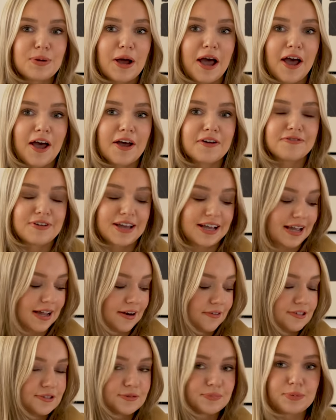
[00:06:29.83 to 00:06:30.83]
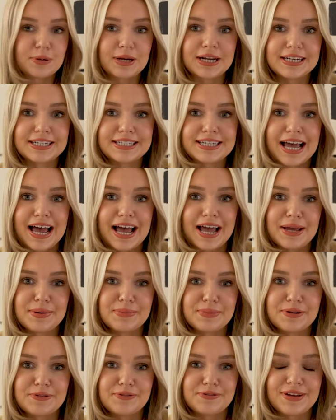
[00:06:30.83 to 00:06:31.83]
perfect kind of
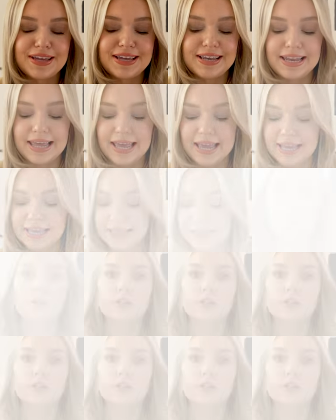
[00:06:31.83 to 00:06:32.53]
springtime feeling.